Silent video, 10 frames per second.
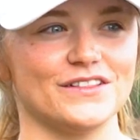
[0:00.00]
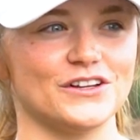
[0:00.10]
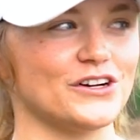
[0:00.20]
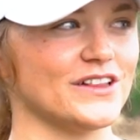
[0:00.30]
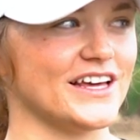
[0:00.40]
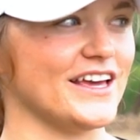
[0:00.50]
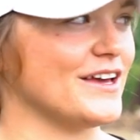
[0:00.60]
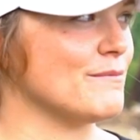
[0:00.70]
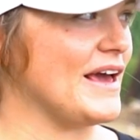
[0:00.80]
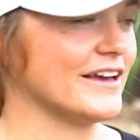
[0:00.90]
literally
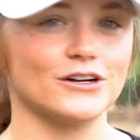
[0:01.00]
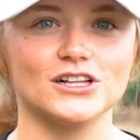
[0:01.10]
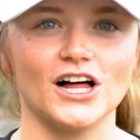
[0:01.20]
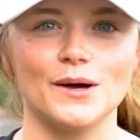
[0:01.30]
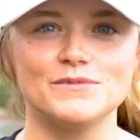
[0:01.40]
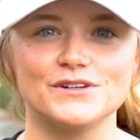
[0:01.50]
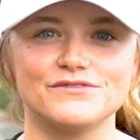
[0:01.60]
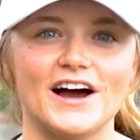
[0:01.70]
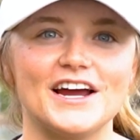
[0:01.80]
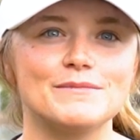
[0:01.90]
make a club to
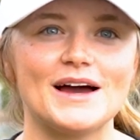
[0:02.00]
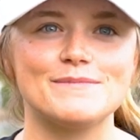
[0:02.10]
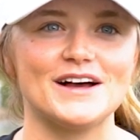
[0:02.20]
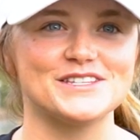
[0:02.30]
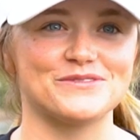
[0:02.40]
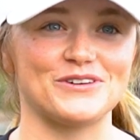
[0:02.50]
find my best